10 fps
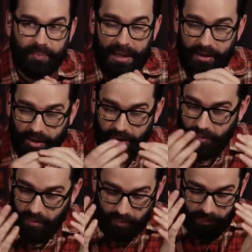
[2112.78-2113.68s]
by,
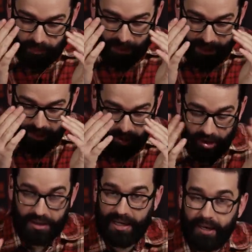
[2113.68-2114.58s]
by
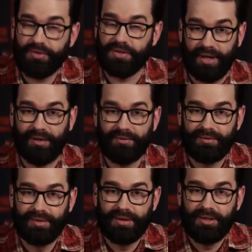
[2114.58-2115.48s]
all accounts now,
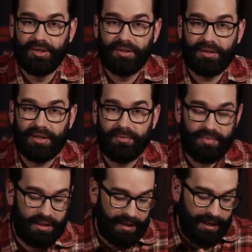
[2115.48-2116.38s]

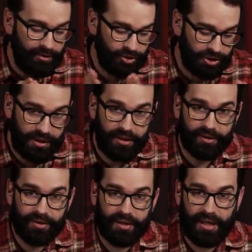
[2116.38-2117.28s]
um,
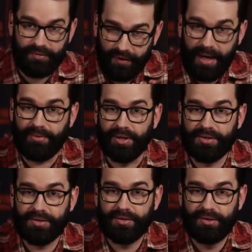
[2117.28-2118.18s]
engineered a
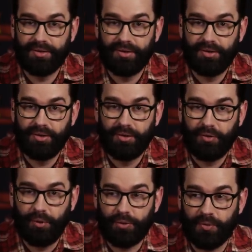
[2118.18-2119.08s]
virus
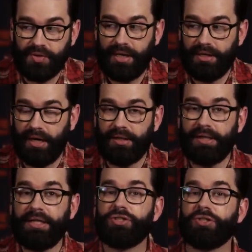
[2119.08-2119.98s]
which was then
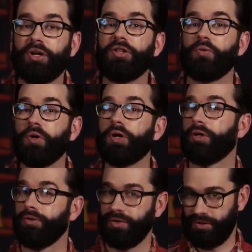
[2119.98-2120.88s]
unleashed on the
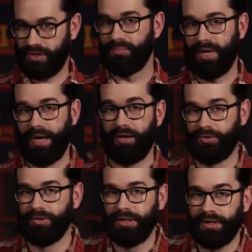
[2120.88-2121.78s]
world
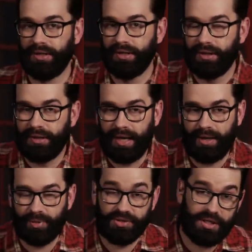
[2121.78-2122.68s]
somehow
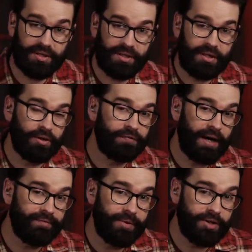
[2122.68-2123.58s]
and proceeded to kill
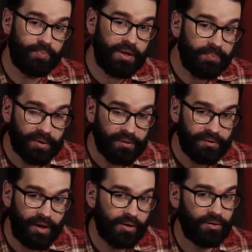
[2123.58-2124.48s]
5 million people
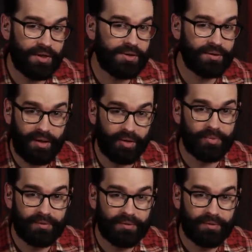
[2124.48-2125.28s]
all across the globe.